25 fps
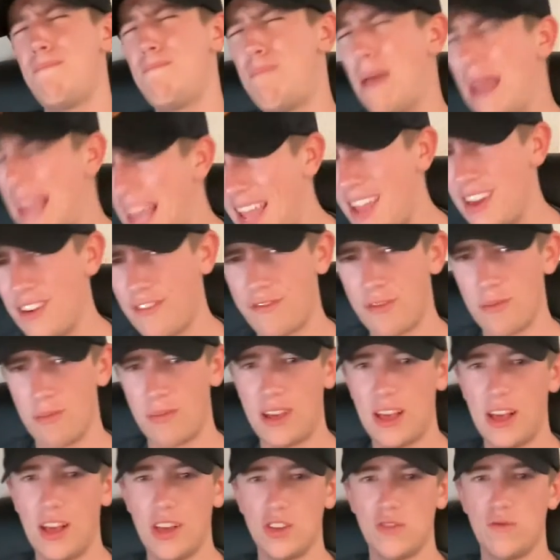banned from the
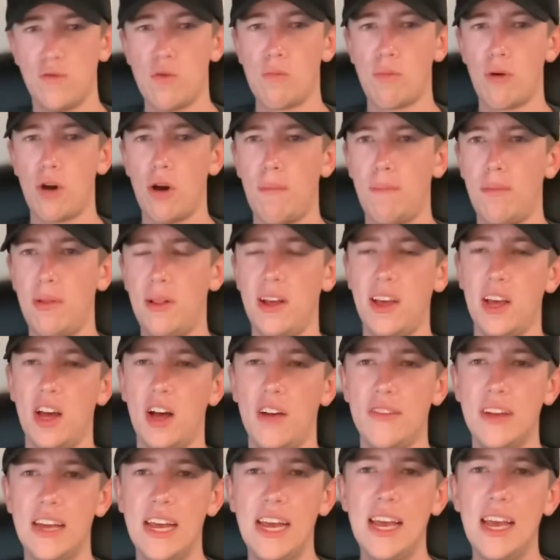college football playoff
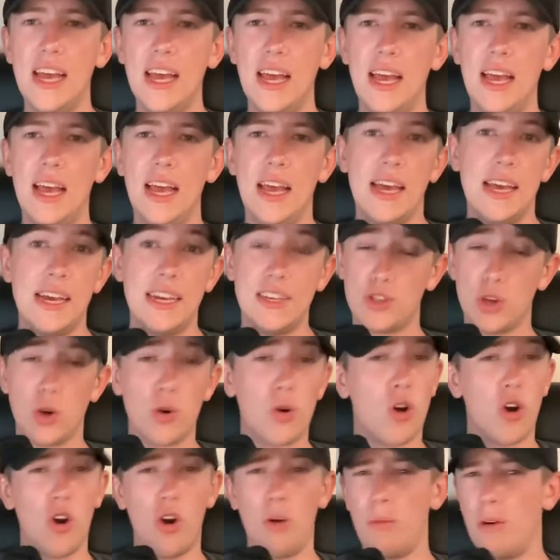is
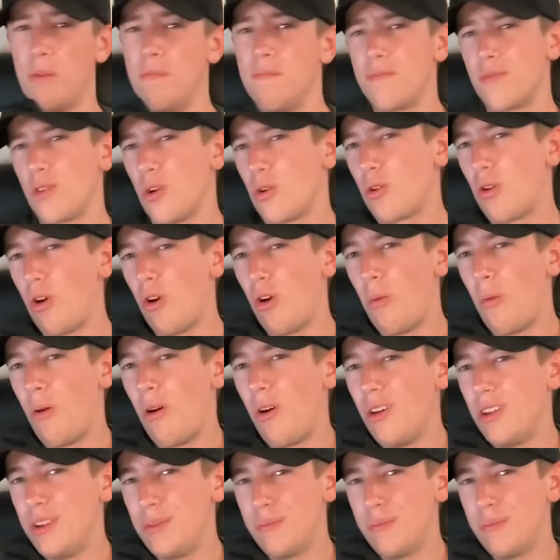Oklahoma. Oklahoma only